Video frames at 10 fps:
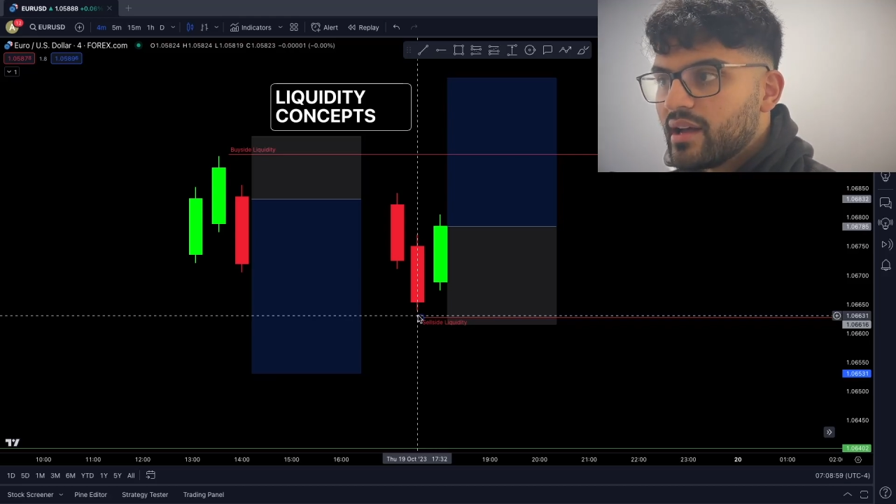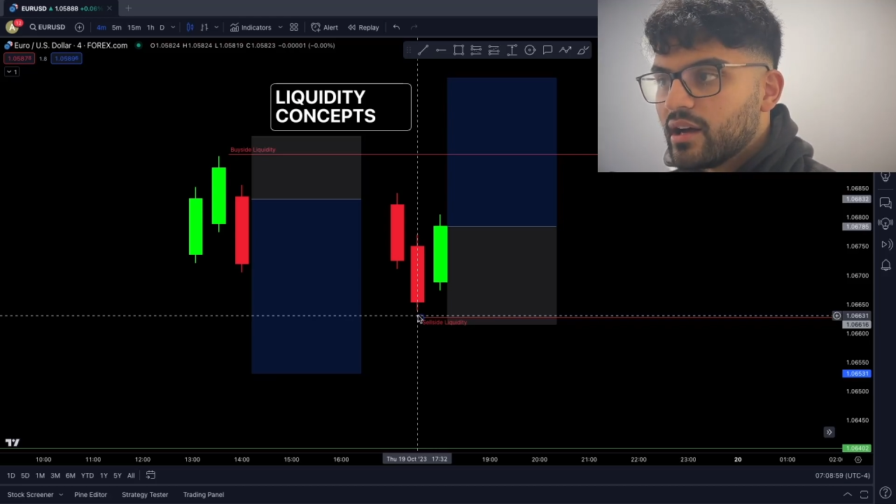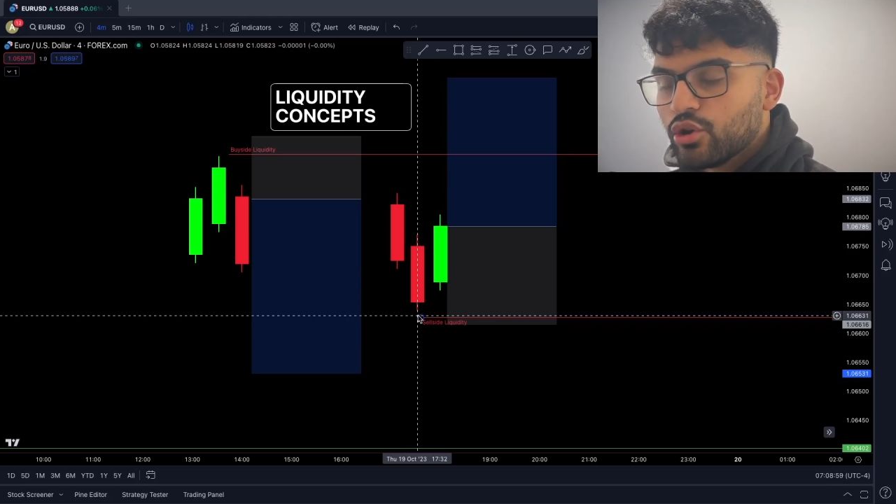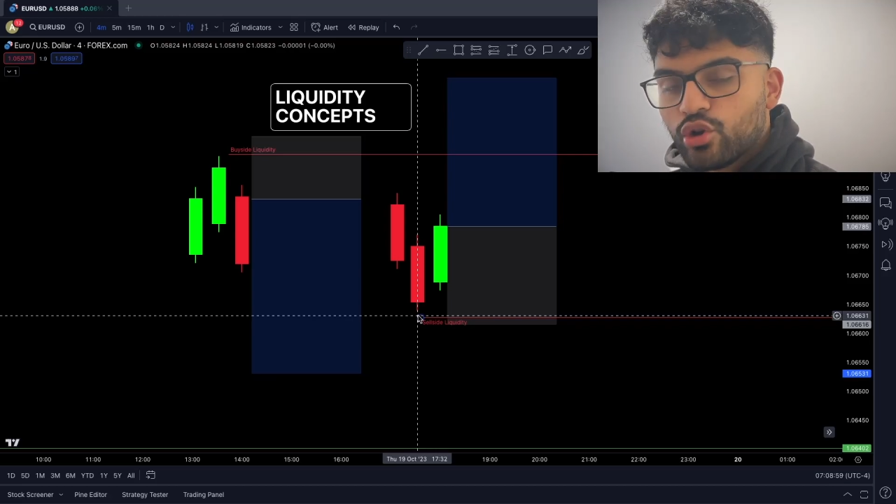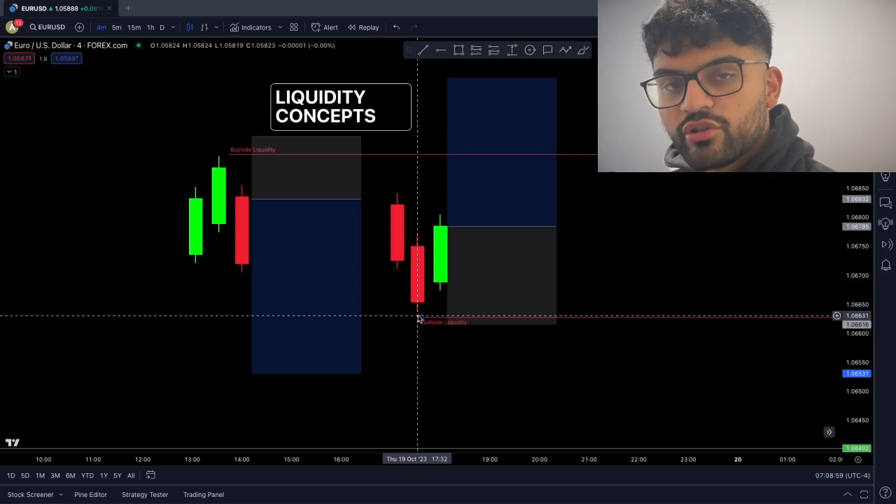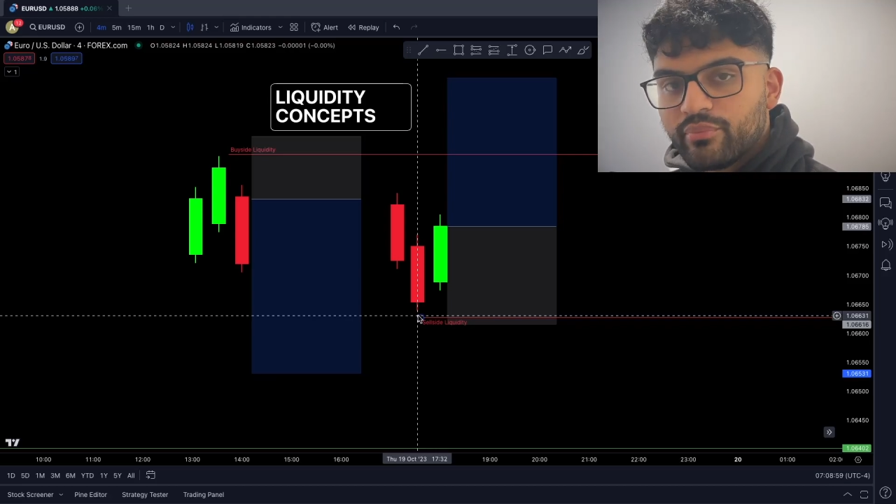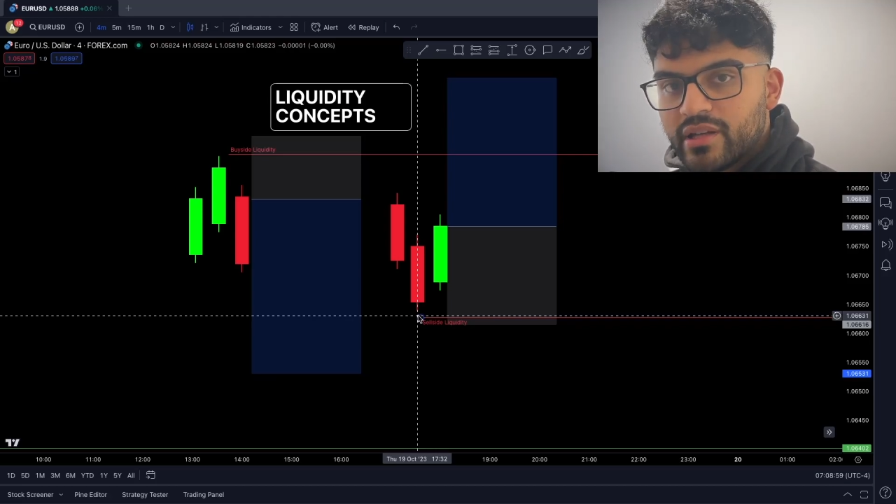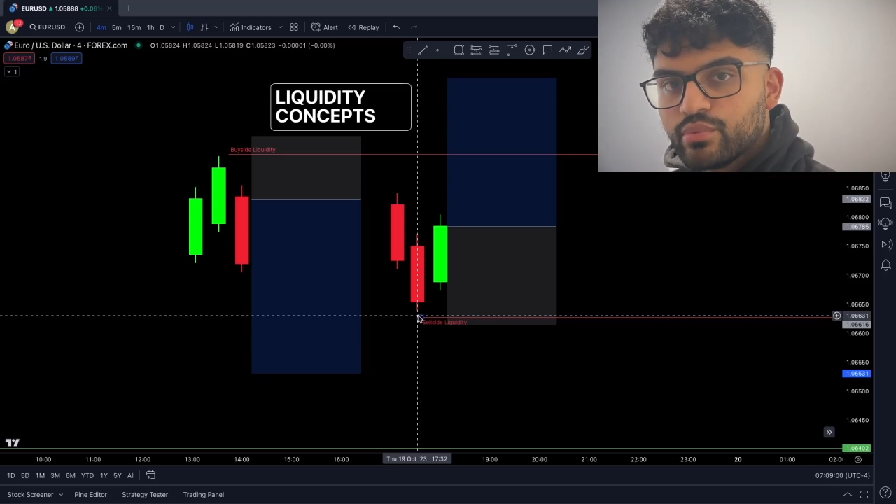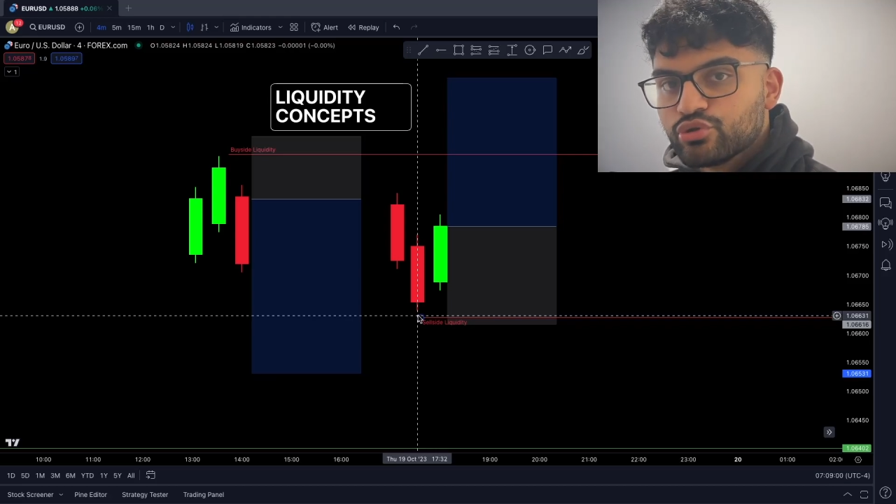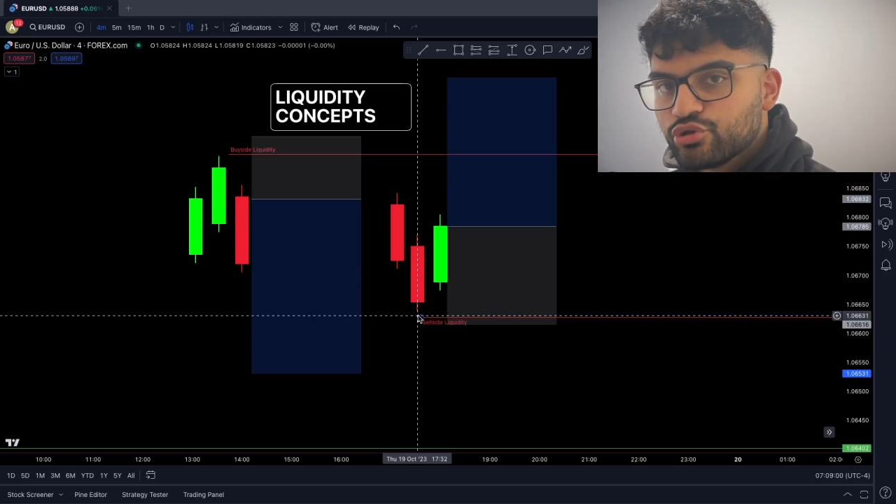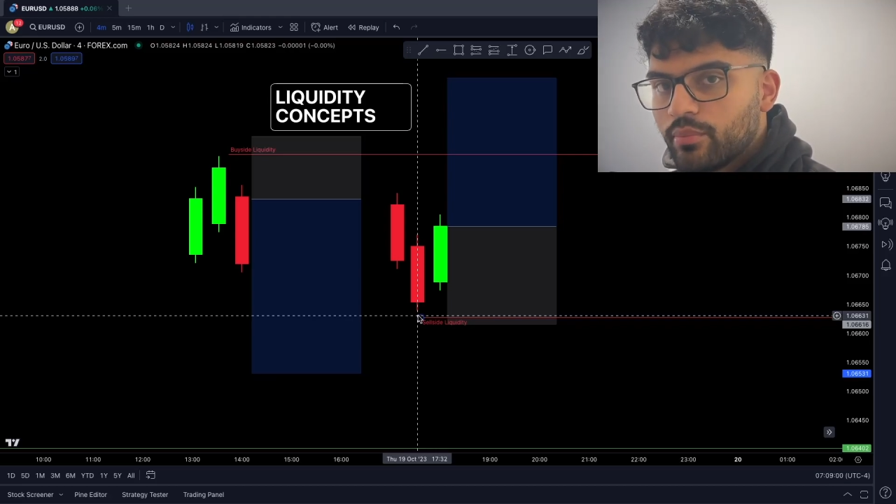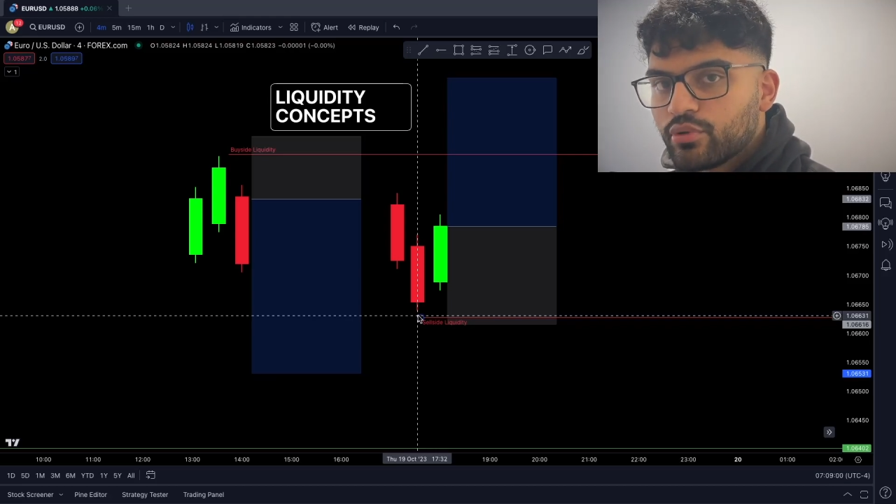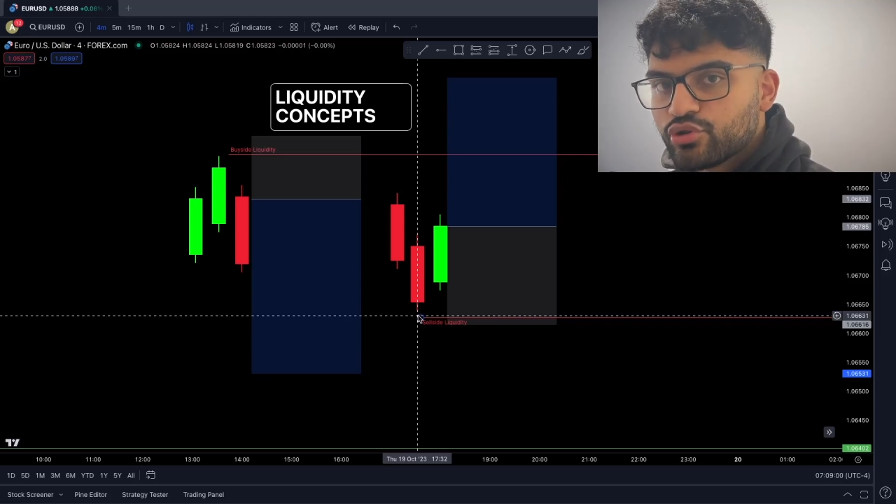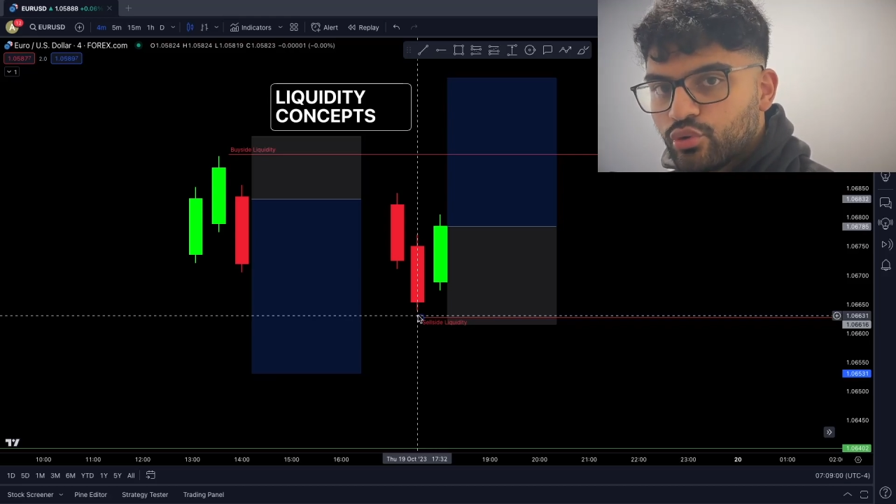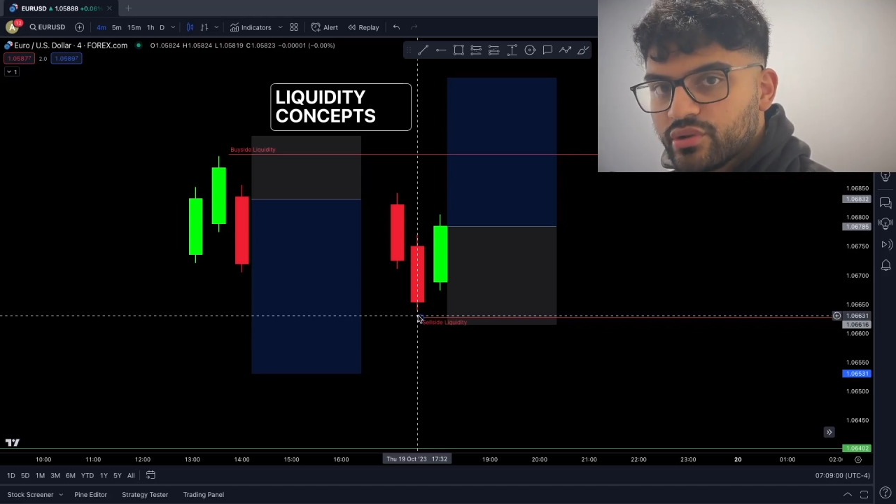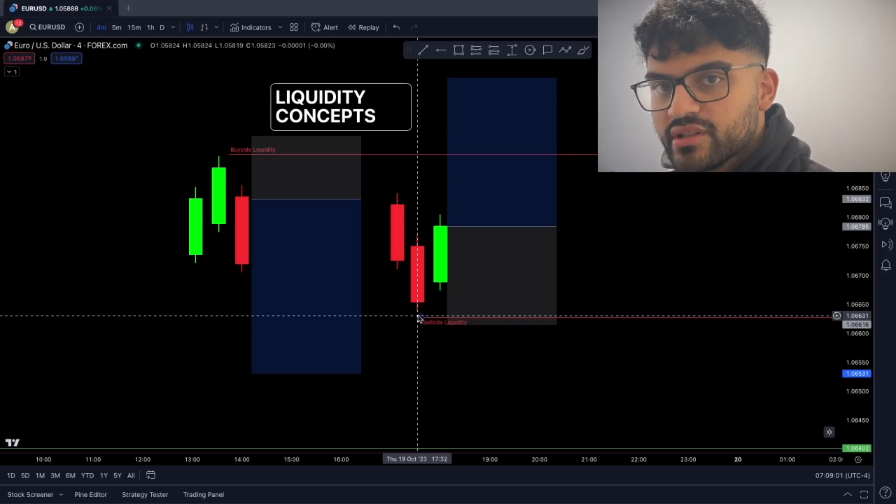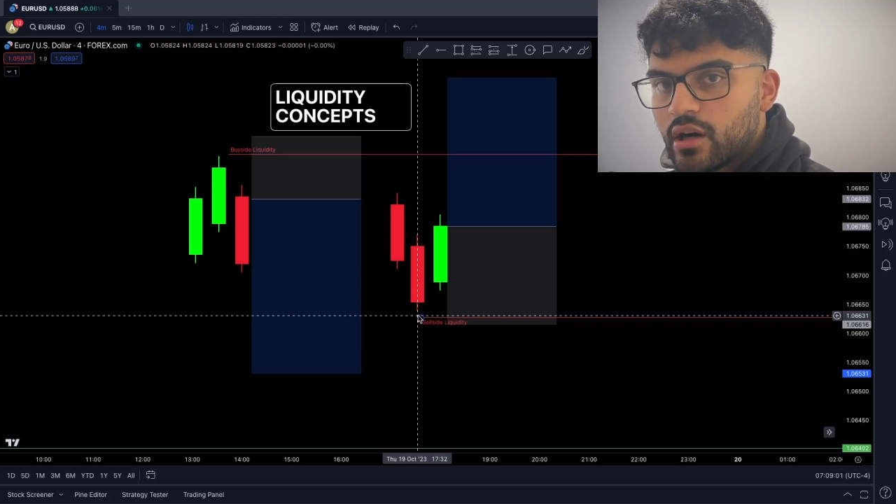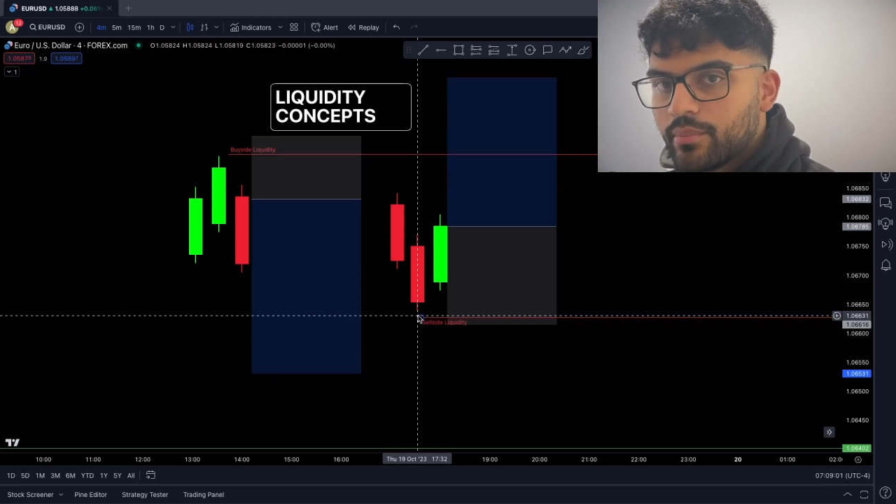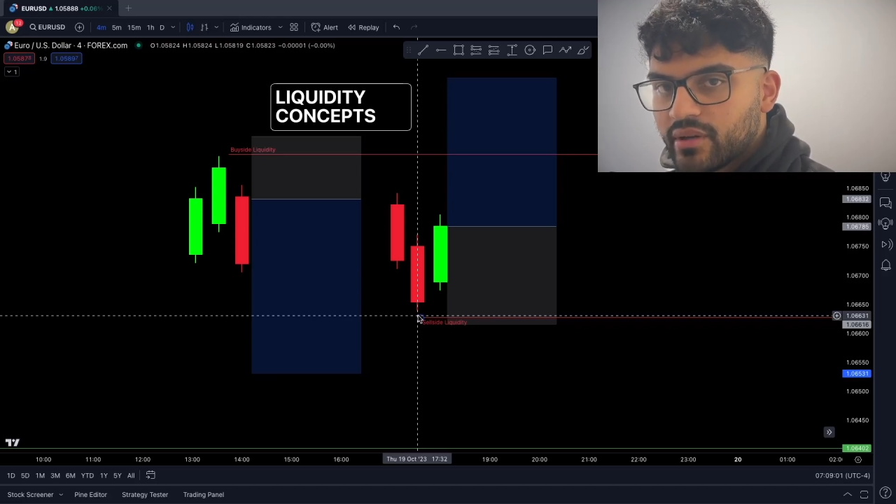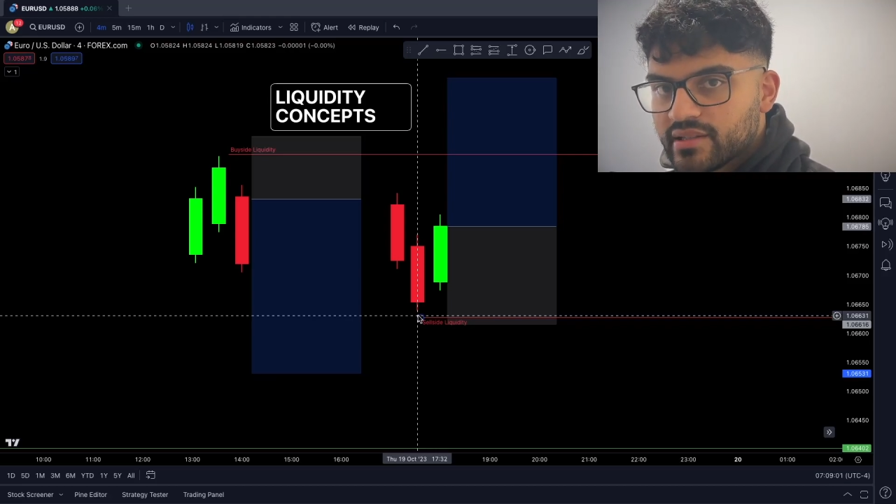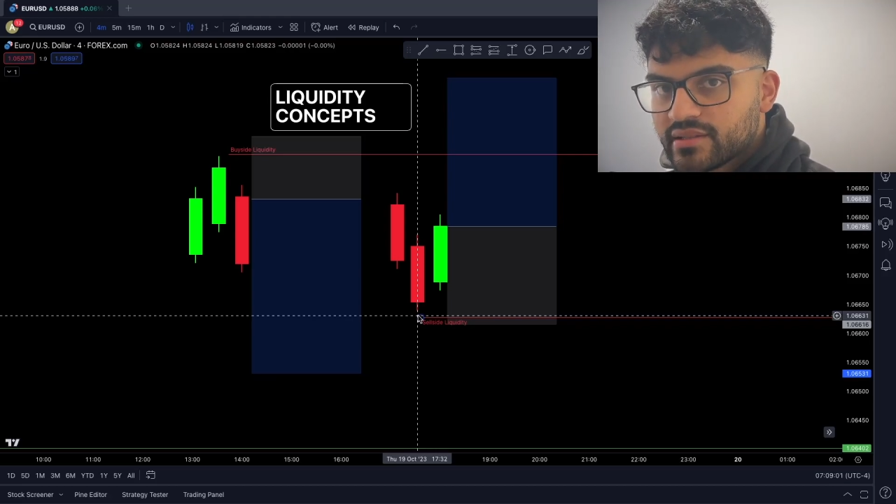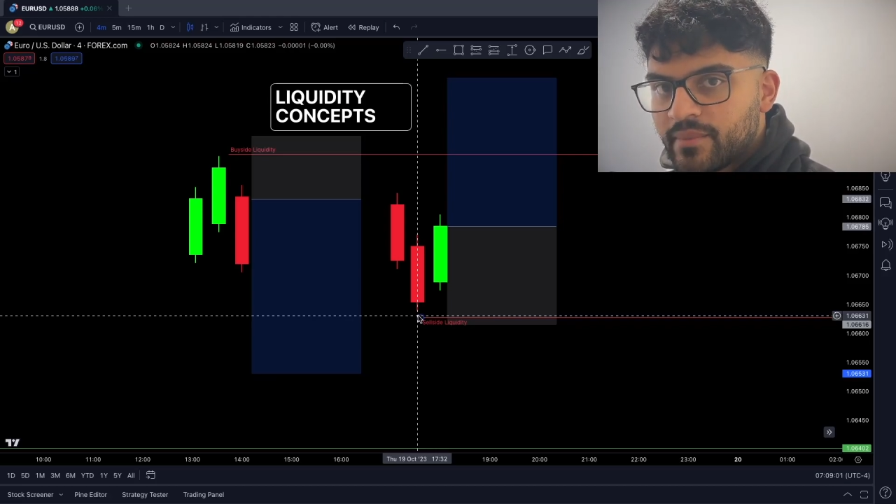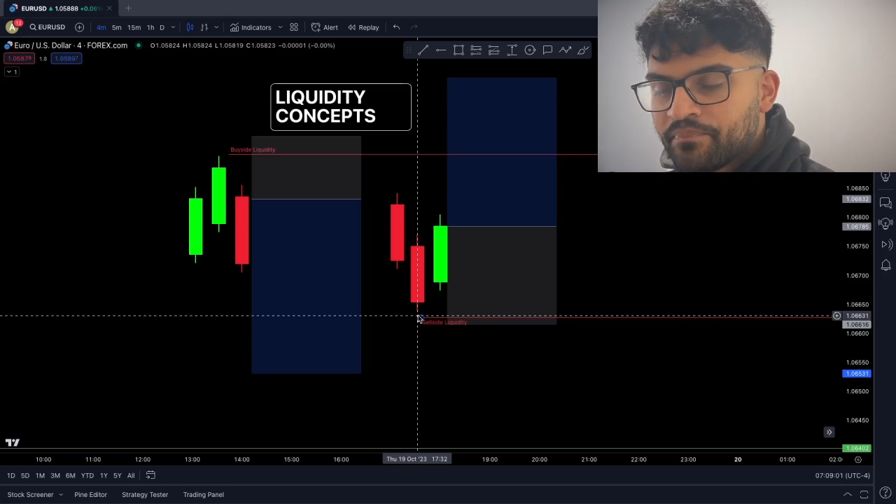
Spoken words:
a lot of people's stop loss orders are placed.